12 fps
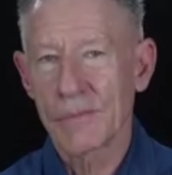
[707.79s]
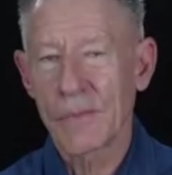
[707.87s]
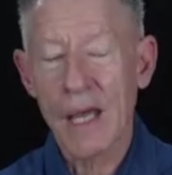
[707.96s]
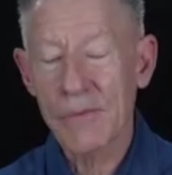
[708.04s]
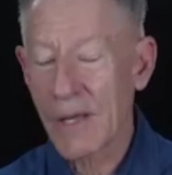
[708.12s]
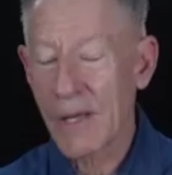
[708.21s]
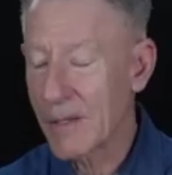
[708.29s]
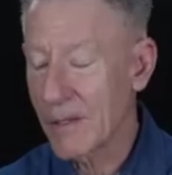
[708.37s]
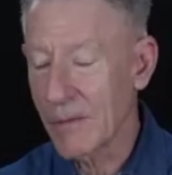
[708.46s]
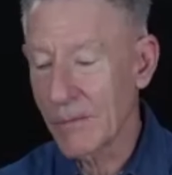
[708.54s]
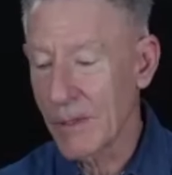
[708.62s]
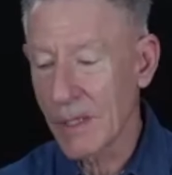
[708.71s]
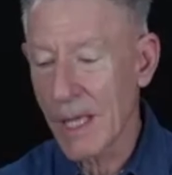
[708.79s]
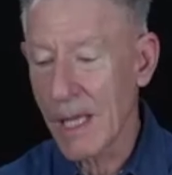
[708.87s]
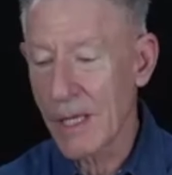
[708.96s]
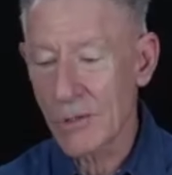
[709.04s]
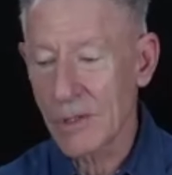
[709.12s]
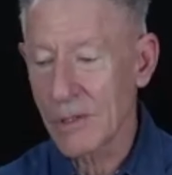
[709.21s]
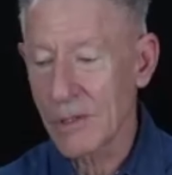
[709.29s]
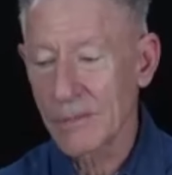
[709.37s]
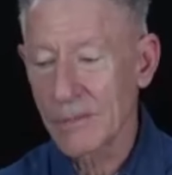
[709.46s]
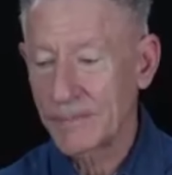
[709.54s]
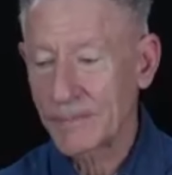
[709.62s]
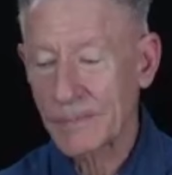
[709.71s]
I've had the occasion
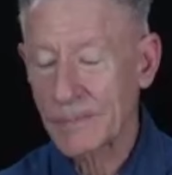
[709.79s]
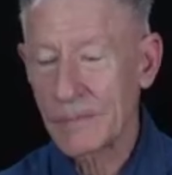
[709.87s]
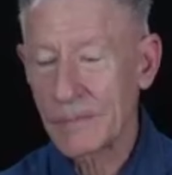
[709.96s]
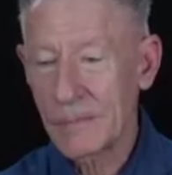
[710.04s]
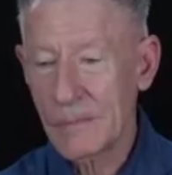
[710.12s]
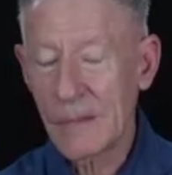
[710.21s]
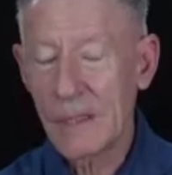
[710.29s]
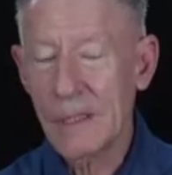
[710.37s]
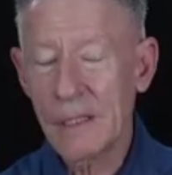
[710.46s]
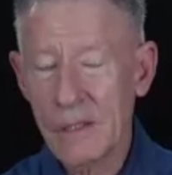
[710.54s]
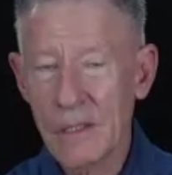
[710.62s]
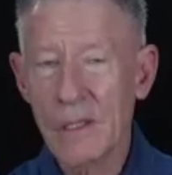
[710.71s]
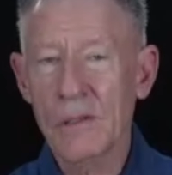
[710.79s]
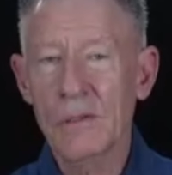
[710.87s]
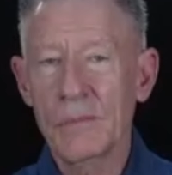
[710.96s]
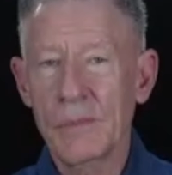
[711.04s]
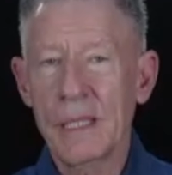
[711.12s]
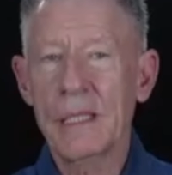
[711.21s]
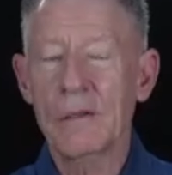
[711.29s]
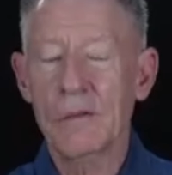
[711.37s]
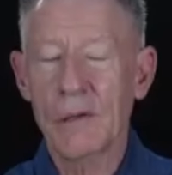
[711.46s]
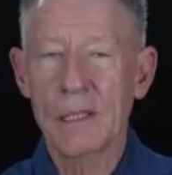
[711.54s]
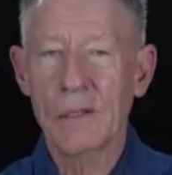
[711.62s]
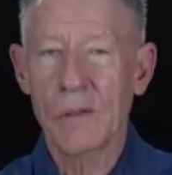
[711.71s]
to get to know many
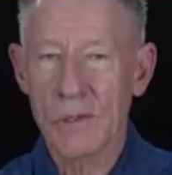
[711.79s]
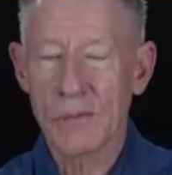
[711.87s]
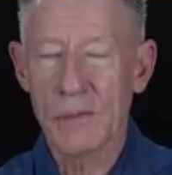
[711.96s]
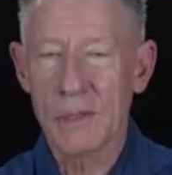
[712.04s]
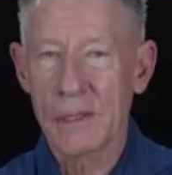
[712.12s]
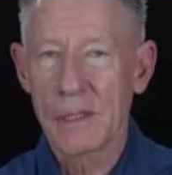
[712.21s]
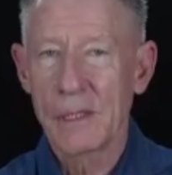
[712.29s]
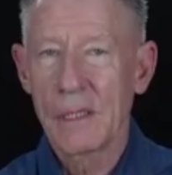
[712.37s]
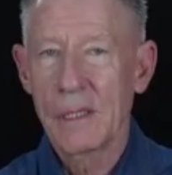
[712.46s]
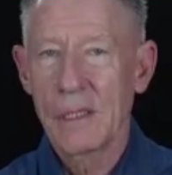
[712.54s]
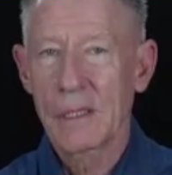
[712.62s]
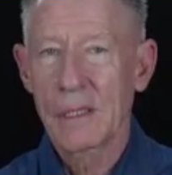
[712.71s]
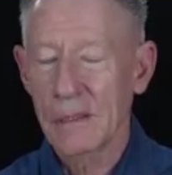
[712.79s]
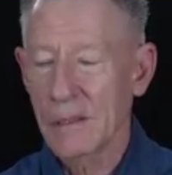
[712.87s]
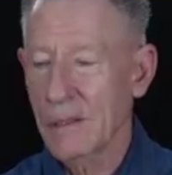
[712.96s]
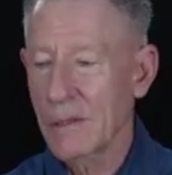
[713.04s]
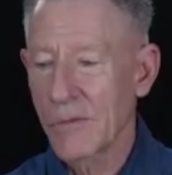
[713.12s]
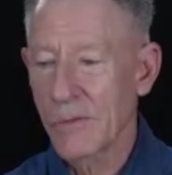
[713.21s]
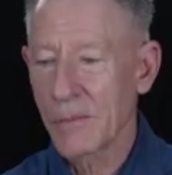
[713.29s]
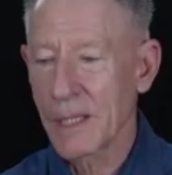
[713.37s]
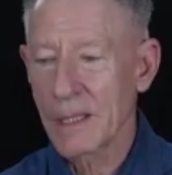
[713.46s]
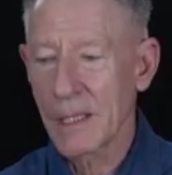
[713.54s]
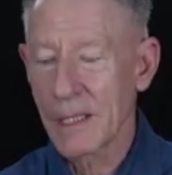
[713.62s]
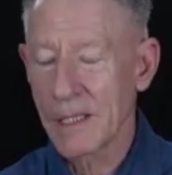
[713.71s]
great horsemen over my
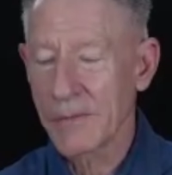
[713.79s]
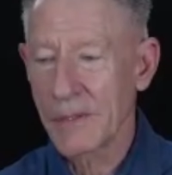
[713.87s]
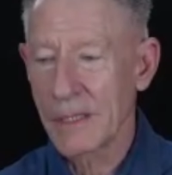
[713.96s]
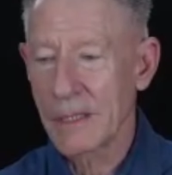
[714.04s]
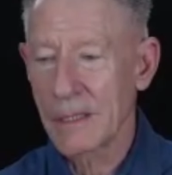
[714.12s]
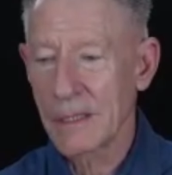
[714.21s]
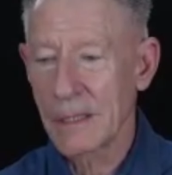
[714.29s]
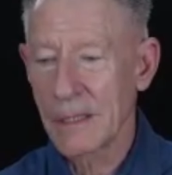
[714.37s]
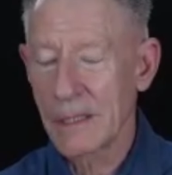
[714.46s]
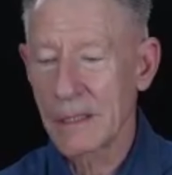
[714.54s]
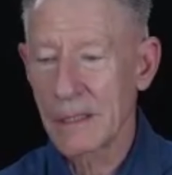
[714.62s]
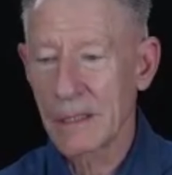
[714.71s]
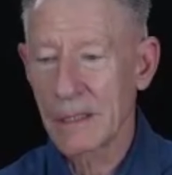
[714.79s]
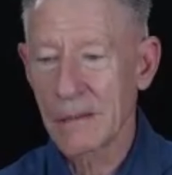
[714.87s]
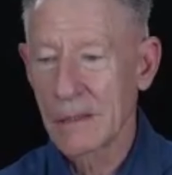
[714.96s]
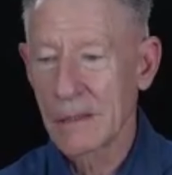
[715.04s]
life, a